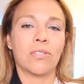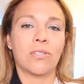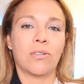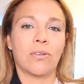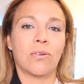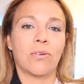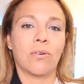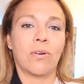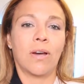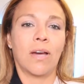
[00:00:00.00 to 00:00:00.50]

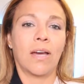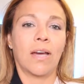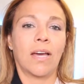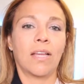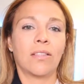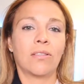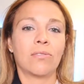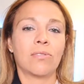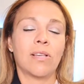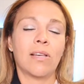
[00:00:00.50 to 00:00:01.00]
So I
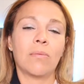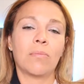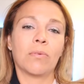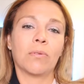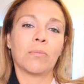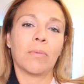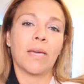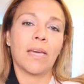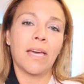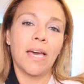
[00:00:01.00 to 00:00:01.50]
had to sleep
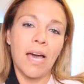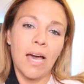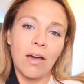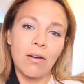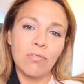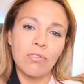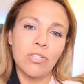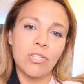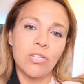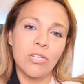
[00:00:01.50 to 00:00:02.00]
on my
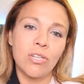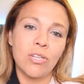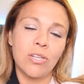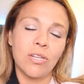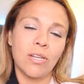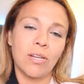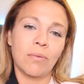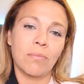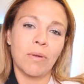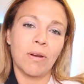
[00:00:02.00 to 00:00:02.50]
couch,
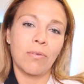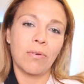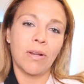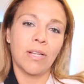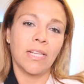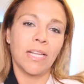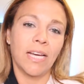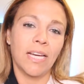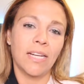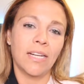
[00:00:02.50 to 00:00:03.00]
on my
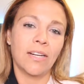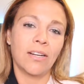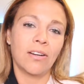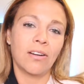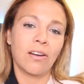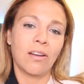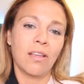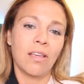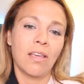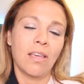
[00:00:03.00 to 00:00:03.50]

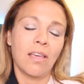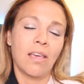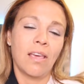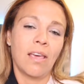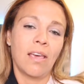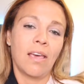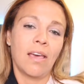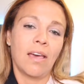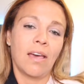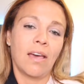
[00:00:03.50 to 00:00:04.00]
recliner,
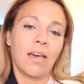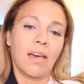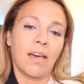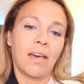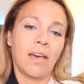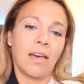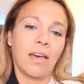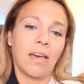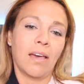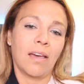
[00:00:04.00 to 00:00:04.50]

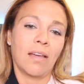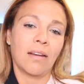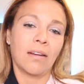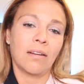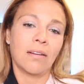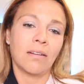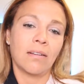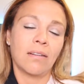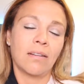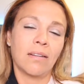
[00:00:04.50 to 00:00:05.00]

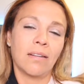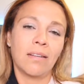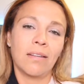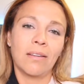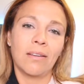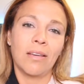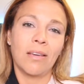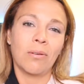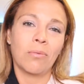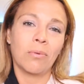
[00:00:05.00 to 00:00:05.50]
and
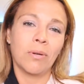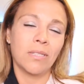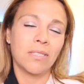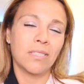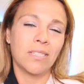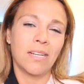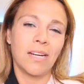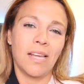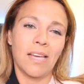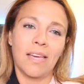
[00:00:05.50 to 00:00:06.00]
it
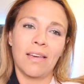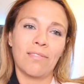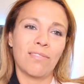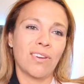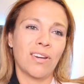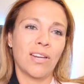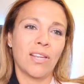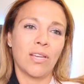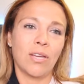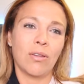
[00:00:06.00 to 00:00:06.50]
wasn't like a
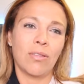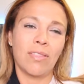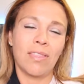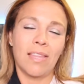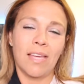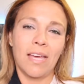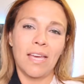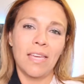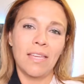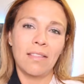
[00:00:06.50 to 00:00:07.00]
very good
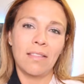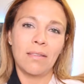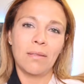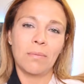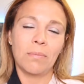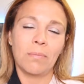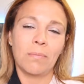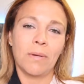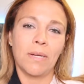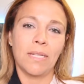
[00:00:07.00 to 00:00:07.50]
night,
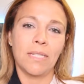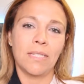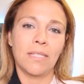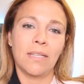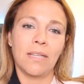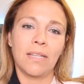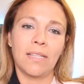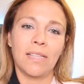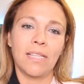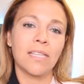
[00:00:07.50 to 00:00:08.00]
but
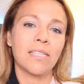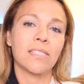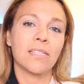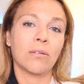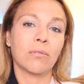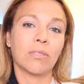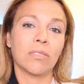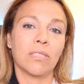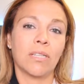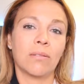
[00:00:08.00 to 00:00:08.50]
at least I
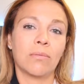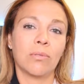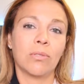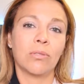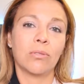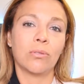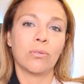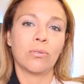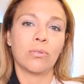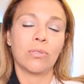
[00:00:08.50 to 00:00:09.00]
was able
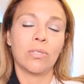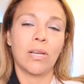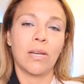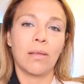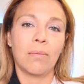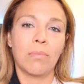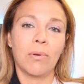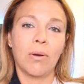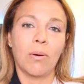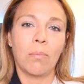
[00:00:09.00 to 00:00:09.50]
to
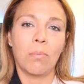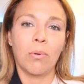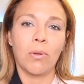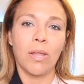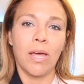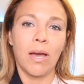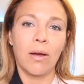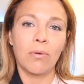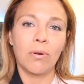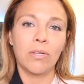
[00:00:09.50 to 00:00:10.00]
sleep a
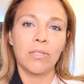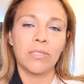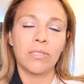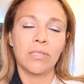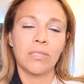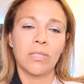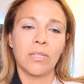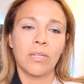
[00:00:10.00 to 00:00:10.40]
couple hours.